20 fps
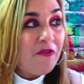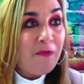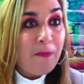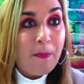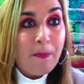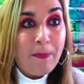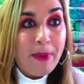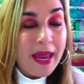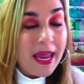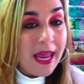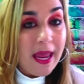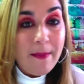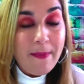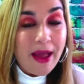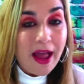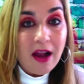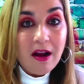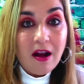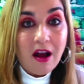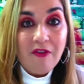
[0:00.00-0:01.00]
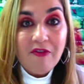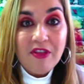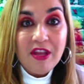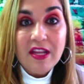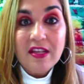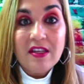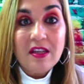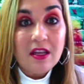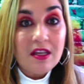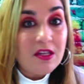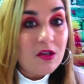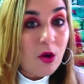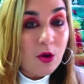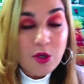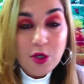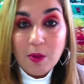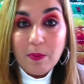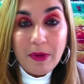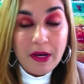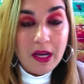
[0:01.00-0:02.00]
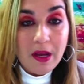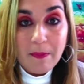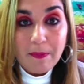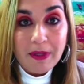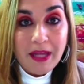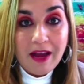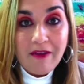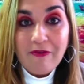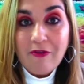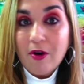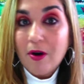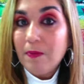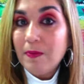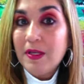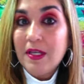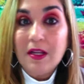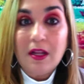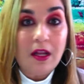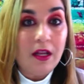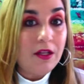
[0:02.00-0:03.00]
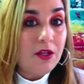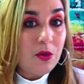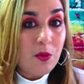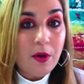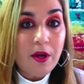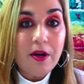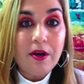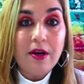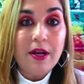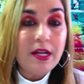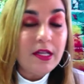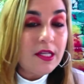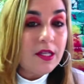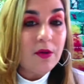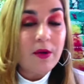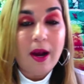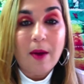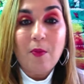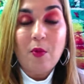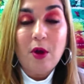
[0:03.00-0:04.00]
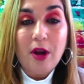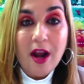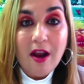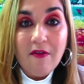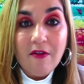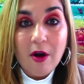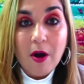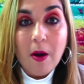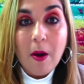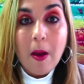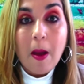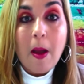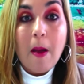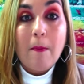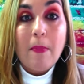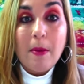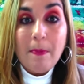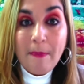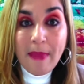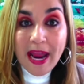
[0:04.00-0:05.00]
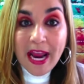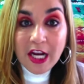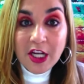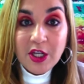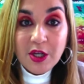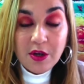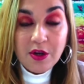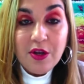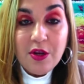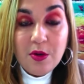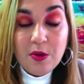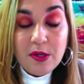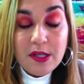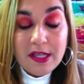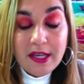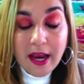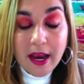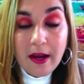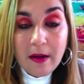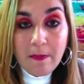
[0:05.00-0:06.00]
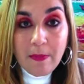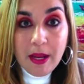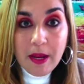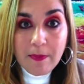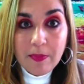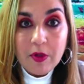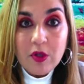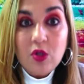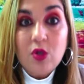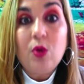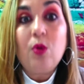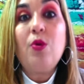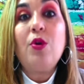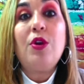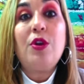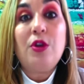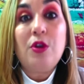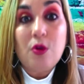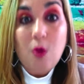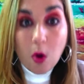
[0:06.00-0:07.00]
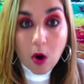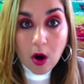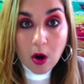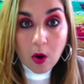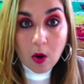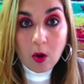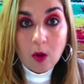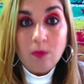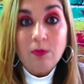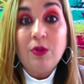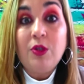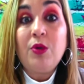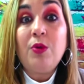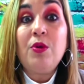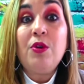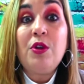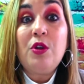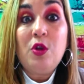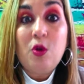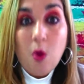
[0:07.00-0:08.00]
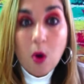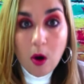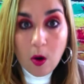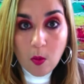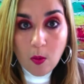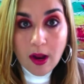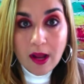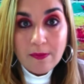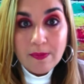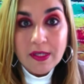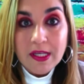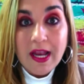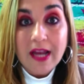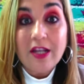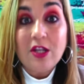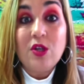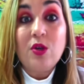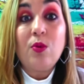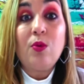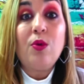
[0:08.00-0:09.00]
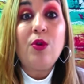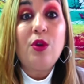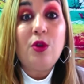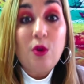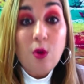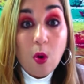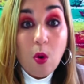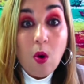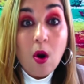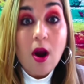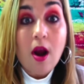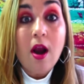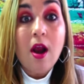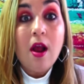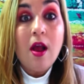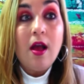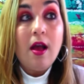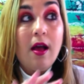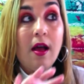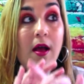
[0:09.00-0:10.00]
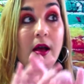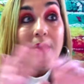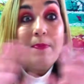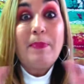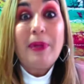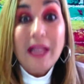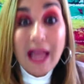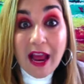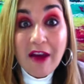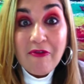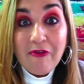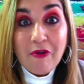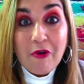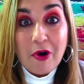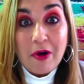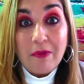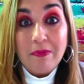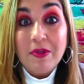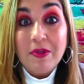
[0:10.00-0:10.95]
piggyback off these social media platforms, Twitter, Instagram, whatever, but make sure you send people to your home, to your website, to your platform,